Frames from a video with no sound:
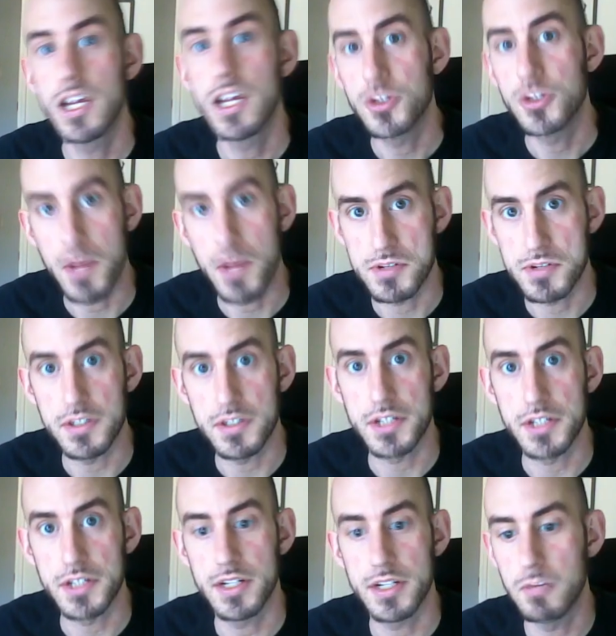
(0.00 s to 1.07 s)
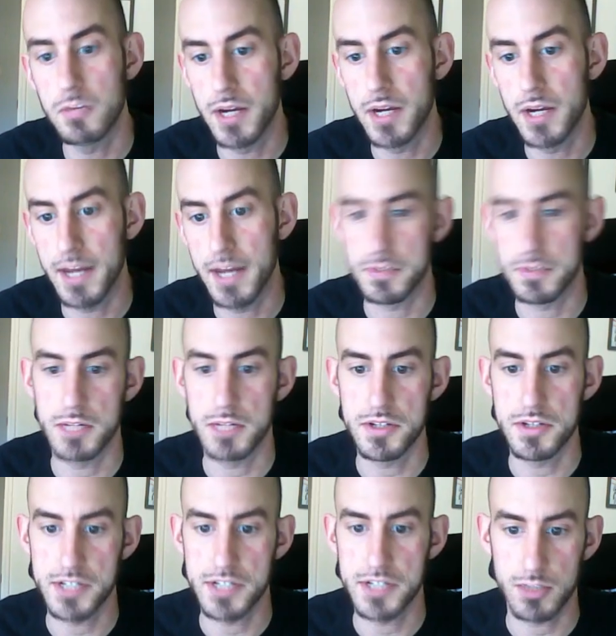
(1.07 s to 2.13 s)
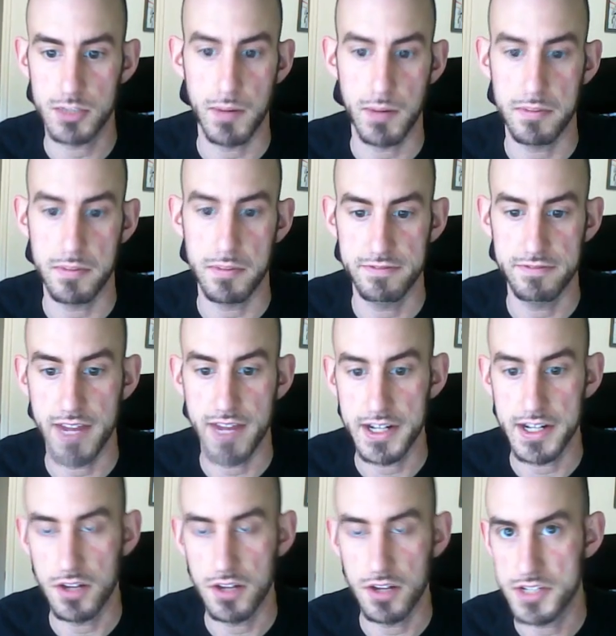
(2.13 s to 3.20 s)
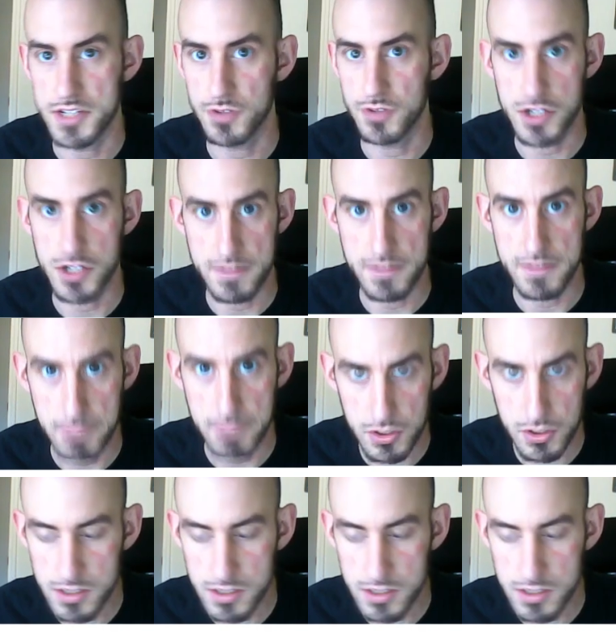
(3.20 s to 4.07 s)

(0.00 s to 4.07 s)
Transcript: you absolutely could, but I'm going to be using great weapon fighting on this version of the build.